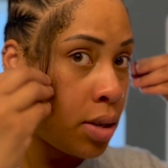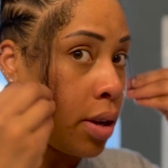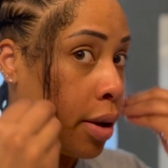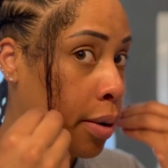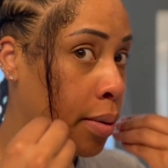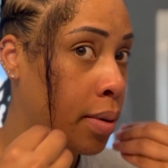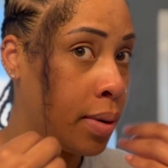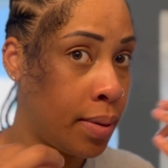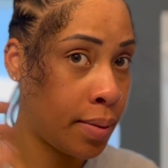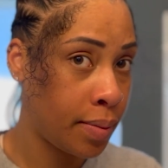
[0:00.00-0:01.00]
So,
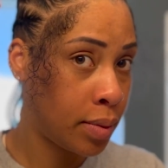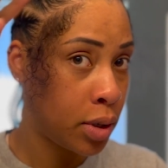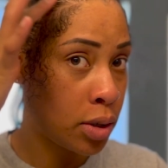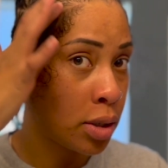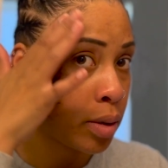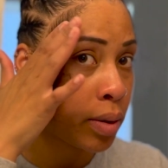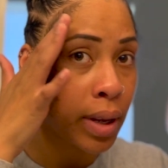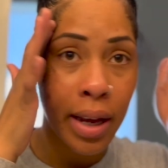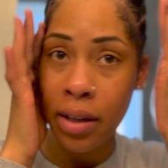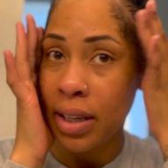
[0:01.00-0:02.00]
told you
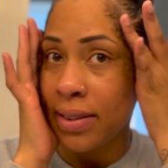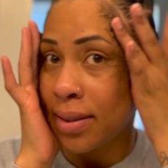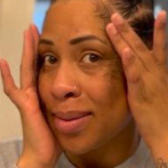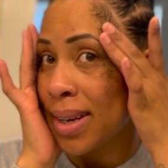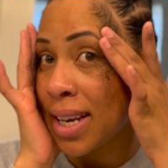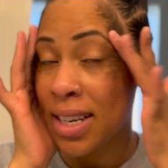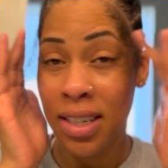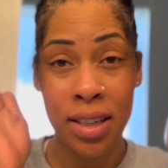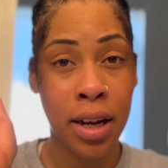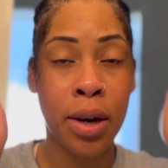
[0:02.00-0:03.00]
how to leave some of my
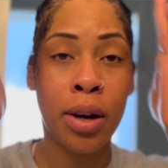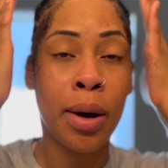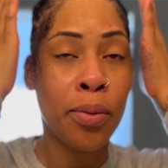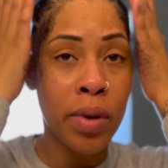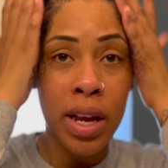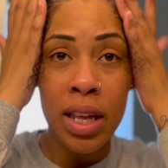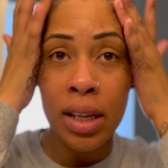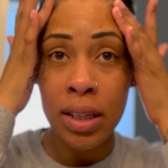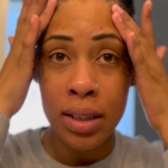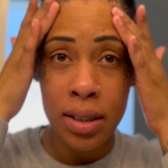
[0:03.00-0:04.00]
edges out. I'm
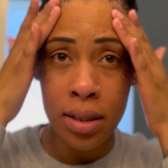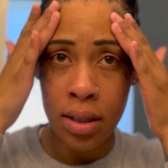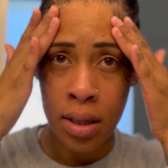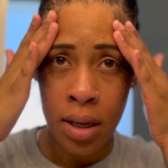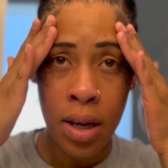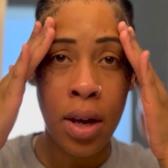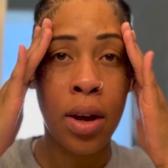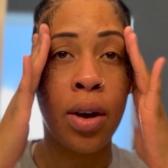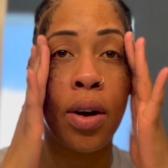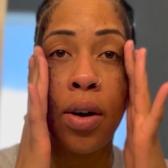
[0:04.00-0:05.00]
winging this.
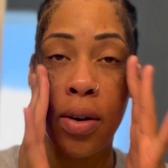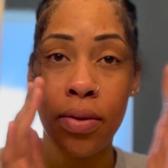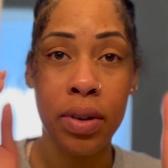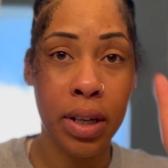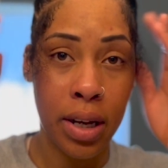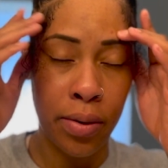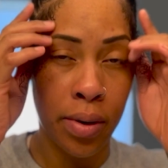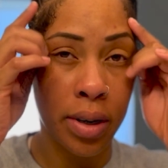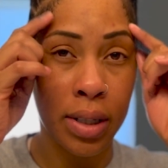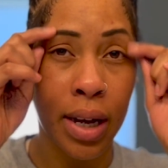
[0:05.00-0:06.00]
Hopefully it
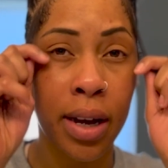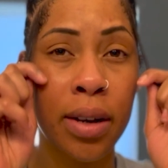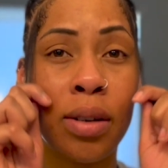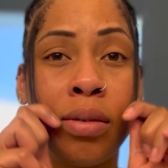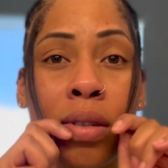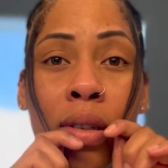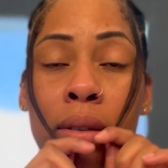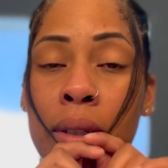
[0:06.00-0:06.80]
works out.